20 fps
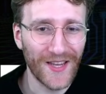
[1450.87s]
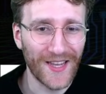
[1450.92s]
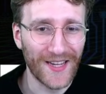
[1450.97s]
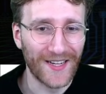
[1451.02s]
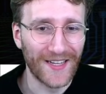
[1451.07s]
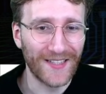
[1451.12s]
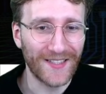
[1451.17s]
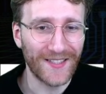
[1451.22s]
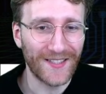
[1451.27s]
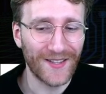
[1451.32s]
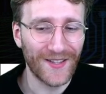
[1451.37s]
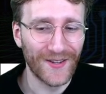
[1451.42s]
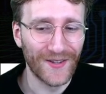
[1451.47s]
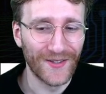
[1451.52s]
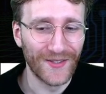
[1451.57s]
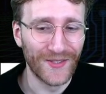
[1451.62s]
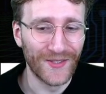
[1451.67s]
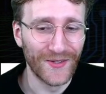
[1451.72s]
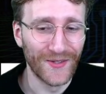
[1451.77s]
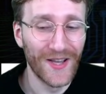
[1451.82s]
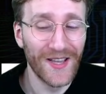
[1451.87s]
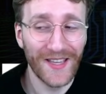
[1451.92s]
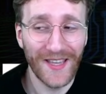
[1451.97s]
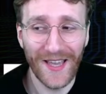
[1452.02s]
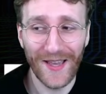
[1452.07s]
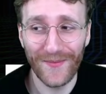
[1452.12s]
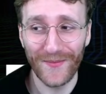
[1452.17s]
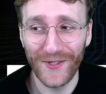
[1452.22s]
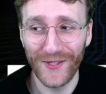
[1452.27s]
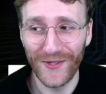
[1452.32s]
let's go to
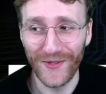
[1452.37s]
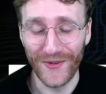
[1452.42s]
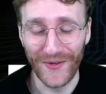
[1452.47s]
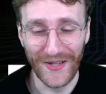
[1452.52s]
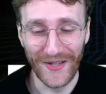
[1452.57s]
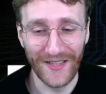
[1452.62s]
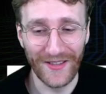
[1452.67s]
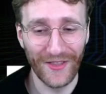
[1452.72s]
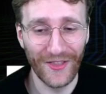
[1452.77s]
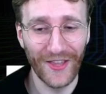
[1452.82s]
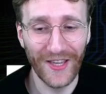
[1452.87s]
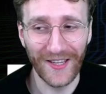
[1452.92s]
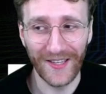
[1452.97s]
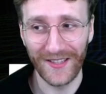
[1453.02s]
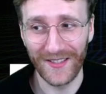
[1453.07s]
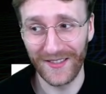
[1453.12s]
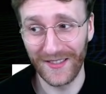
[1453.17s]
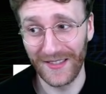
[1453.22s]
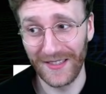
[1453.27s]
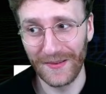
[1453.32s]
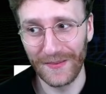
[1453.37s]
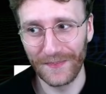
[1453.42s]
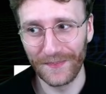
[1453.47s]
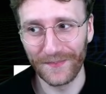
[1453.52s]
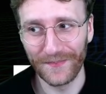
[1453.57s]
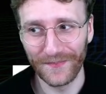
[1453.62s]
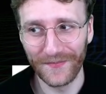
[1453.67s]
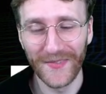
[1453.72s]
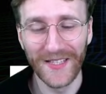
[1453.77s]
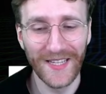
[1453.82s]
game 2. I think
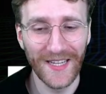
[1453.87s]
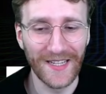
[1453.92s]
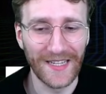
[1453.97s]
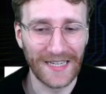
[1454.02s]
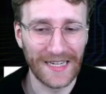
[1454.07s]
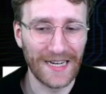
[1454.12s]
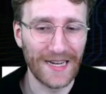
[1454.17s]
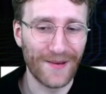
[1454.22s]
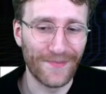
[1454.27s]
here they clap